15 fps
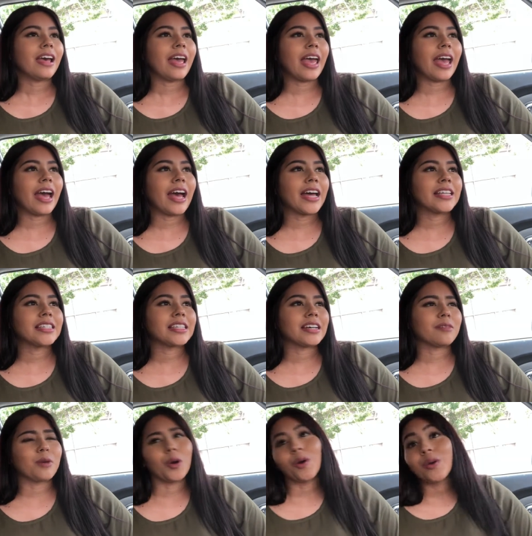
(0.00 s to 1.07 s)
And
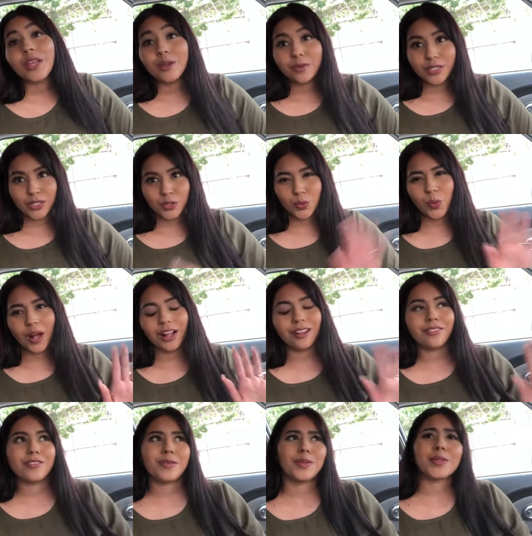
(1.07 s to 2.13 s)
oh, he was
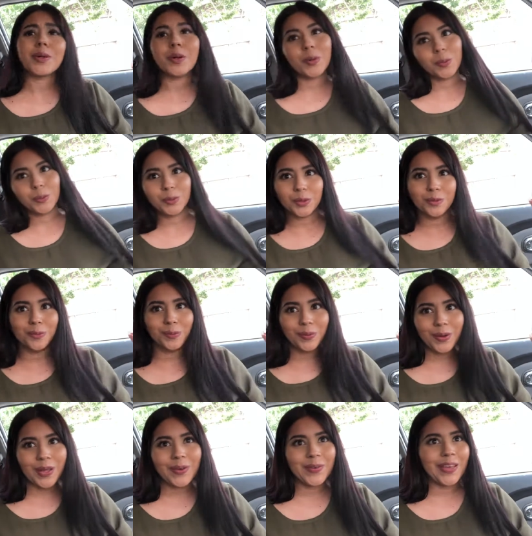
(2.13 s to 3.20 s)
12. He was an older
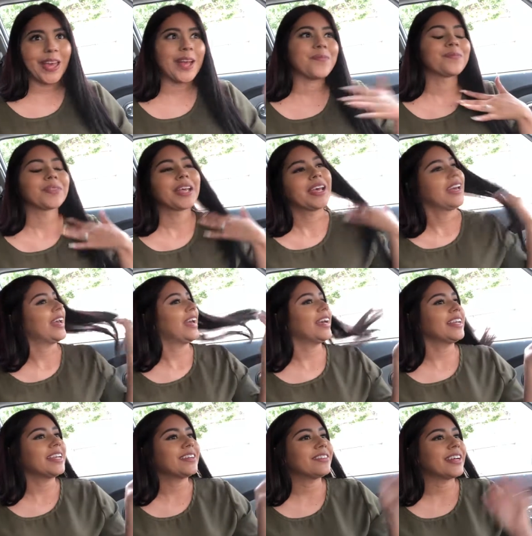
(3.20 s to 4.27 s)
boy, okay?
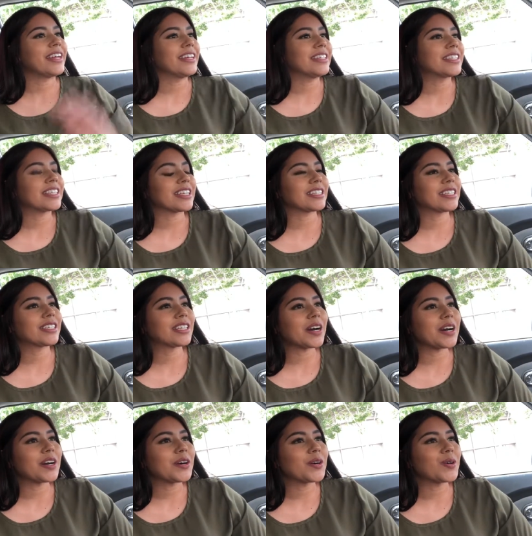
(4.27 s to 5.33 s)
Anyways,
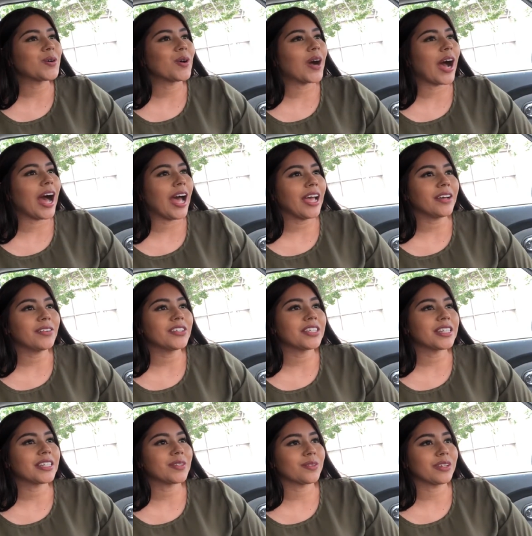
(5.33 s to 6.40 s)
so I was
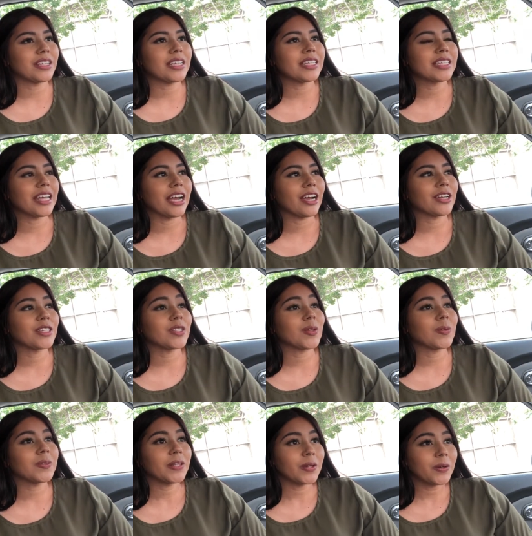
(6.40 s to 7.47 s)
just really scared.
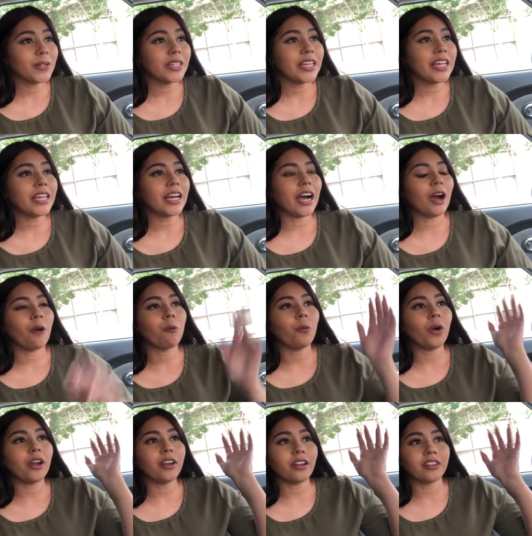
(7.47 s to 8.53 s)
So literally
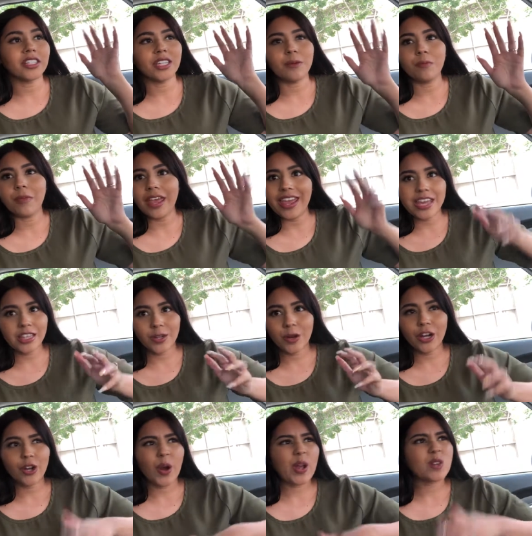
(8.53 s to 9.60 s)
some 8th
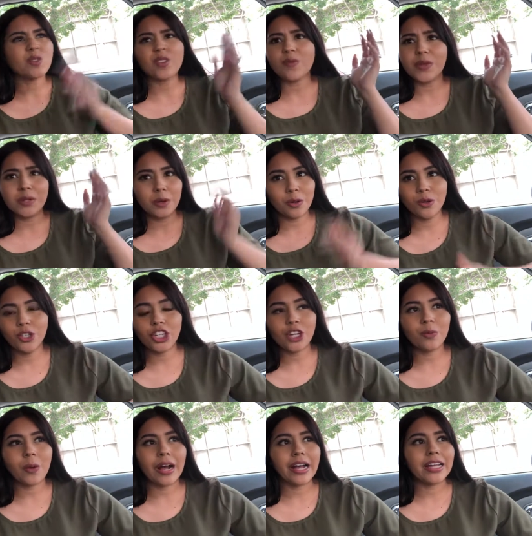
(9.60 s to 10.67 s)
grader, I don't even know who
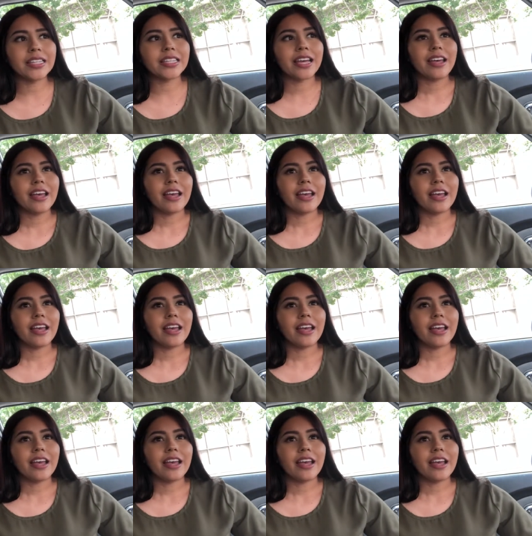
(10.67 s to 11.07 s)
she was,